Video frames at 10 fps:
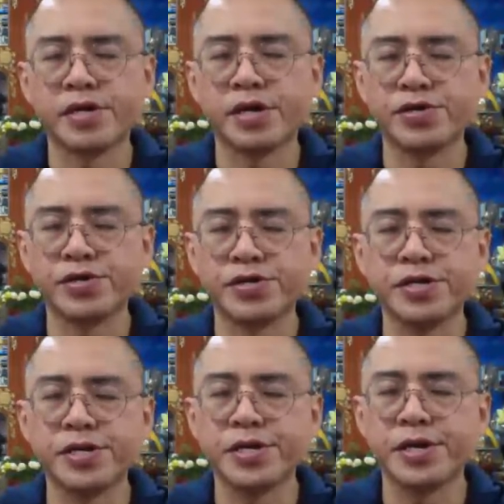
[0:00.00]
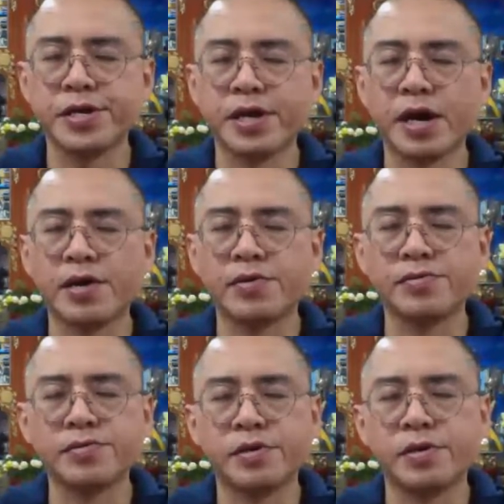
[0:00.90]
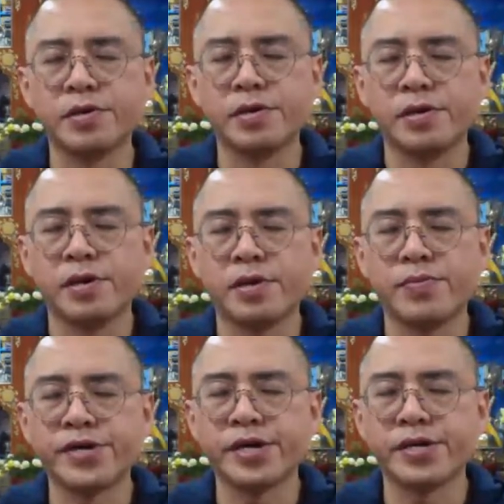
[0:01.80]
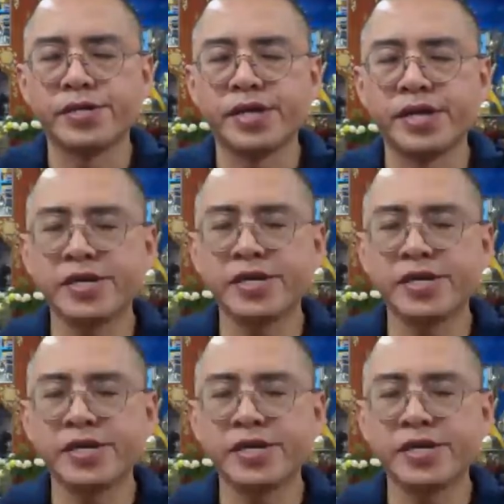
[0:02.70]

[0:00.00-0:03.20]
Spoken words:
return our attention here and now we can